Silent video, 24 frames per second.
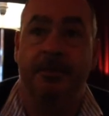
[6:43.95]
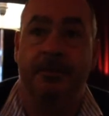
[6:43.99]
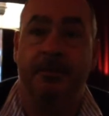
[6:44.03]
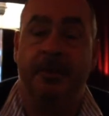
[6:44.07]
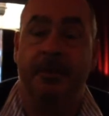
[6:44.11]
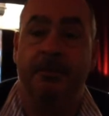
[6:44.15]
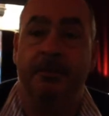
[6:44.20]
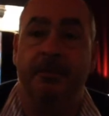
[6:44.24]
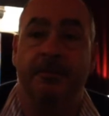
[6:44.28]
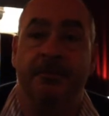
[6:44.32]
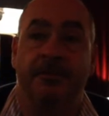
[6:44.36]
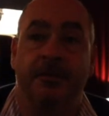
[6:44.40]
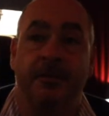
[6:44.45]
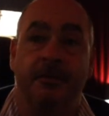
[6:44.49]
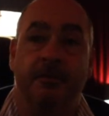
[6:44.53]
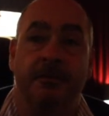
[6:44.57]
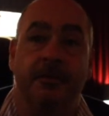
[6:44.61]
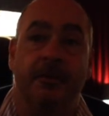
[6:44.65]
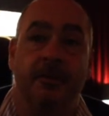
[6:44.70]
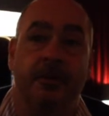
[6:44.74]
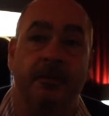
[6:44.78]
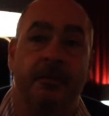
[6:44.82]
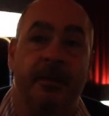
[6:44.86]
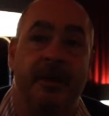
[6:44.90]
people from
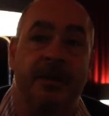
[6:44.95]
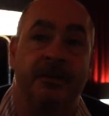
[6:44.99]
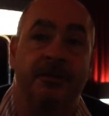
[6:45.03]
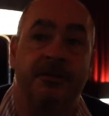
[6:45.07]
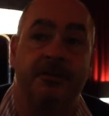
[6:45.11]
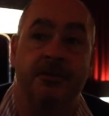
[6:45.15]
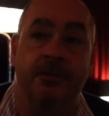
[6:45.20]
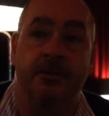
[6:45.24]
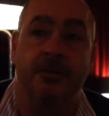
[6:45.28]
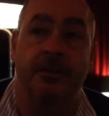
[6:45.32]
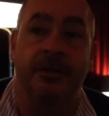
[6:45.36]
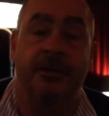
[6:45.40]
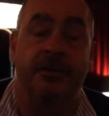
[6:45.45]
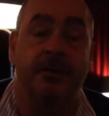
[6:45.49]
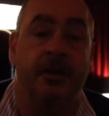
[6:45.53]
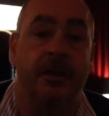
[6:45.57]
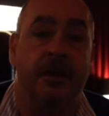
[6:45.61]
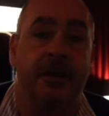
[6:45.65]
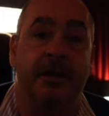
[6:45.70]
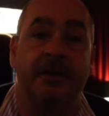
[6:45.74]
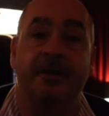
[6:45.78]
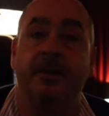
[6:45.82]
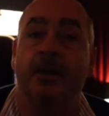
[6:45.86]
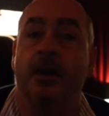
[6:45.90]
Hermes or
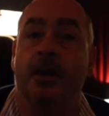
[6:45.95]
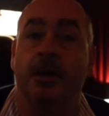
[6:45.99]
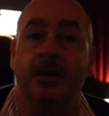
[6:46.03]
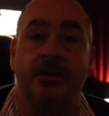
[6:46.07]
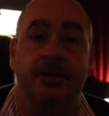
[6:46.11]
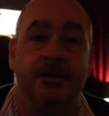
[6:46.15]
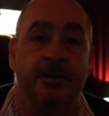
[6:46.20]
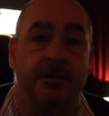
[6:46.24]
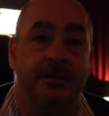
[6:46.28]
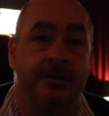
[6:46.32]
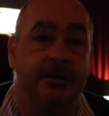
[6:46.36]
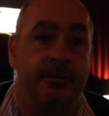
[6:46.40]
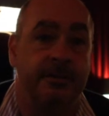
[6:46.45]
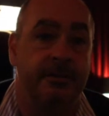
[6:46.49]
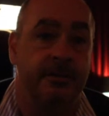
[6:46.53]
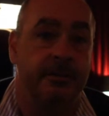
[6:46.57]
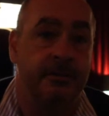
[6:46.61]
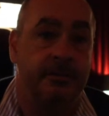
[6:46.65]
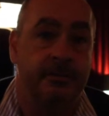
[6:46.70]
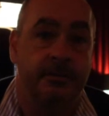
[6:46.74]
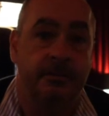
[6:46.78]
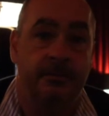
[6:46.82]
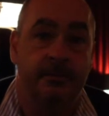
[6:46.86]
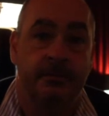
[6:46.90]
Vuitton at the auctions,
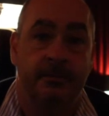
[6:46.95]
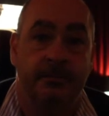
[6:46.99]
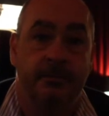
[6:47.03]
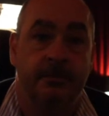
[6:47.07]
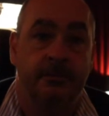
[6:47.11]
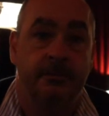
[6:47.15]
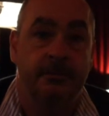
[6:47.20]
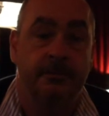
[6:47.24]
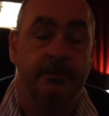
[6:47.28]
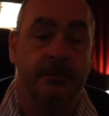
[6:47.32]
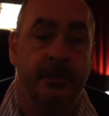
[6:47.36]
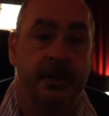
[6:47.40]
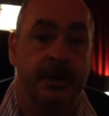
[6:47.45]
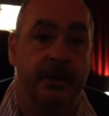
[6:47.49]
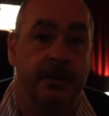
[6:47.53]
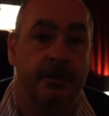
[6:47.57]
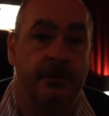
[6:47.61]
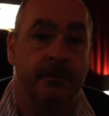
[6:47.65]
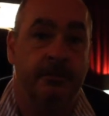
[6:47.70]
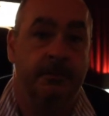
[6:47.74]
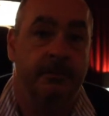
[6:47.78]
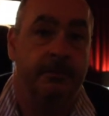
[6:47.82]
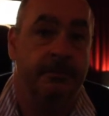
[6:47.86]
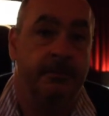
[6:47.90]
and
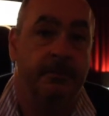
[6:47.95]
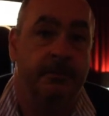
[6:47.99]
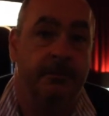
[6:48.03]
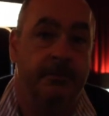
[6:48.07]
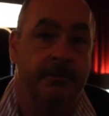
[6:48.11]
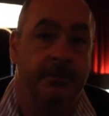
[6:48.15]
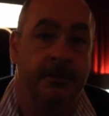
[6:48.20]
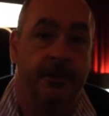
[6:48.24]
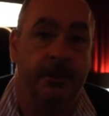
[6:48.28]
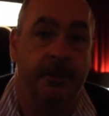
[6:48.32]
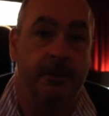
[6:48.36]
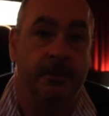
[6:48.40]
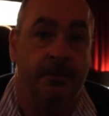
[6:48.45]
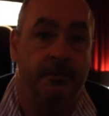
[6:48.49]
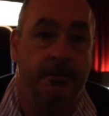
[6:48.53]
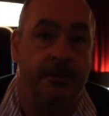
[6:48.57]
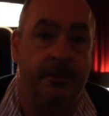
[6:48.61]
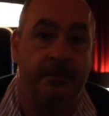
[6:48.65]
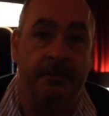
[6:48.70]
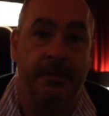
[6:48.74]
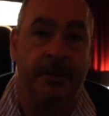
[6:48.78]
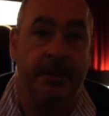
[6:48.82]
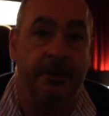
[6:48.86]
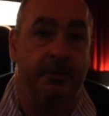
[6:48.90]
you know,
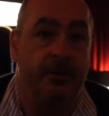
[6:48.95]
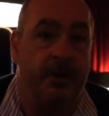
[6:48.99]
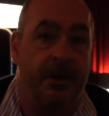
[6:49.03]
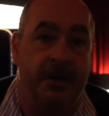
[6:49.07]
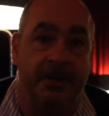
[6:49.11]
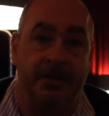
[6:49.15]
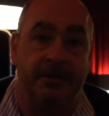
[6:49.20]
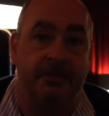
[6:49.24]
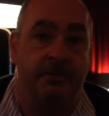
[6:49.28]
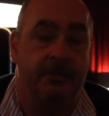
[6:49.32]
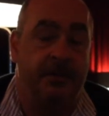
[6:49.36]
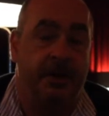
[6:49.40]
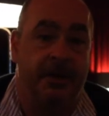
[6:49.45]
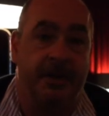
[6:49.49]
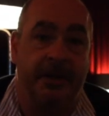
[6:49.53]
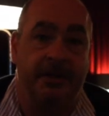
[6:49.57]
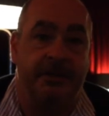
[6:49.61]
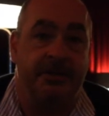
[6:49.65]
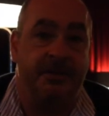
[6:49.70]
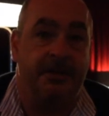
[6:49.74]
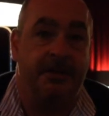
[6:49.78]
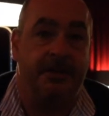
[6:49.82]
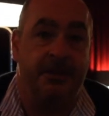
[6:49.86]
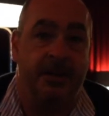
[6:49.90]
we bid one
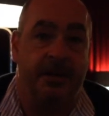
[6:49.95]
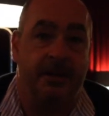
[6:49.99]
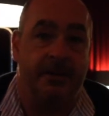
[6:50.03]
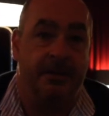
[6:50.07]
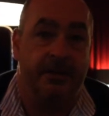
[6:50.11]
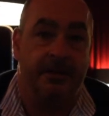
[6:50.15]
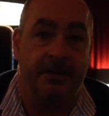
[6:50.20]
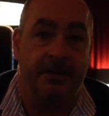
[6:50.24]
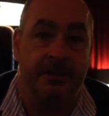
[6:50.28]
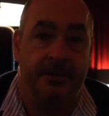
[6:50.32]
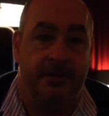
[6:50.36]
against each other.